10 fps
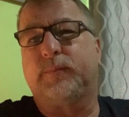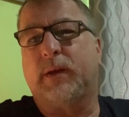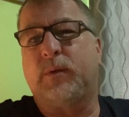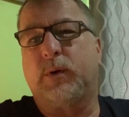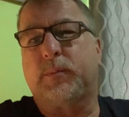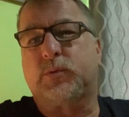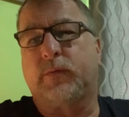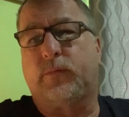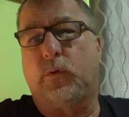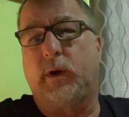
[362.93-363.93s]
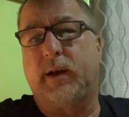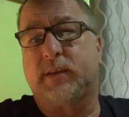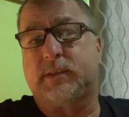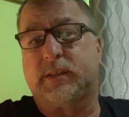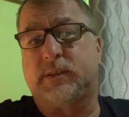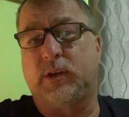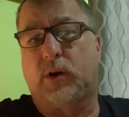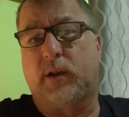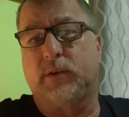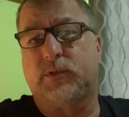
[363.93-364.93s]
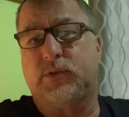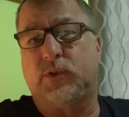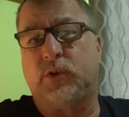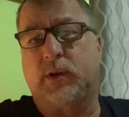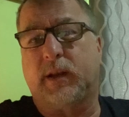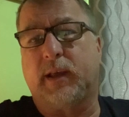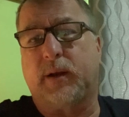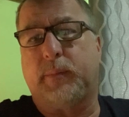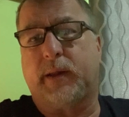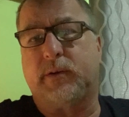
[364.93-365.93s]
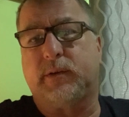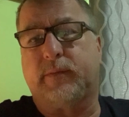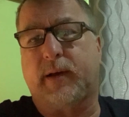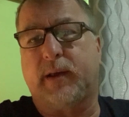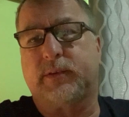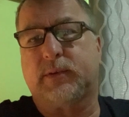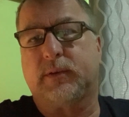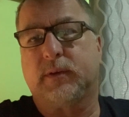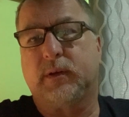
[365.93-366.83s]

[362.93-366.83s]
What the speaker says: anywhere between $40 to $60, you're gonna get a better device.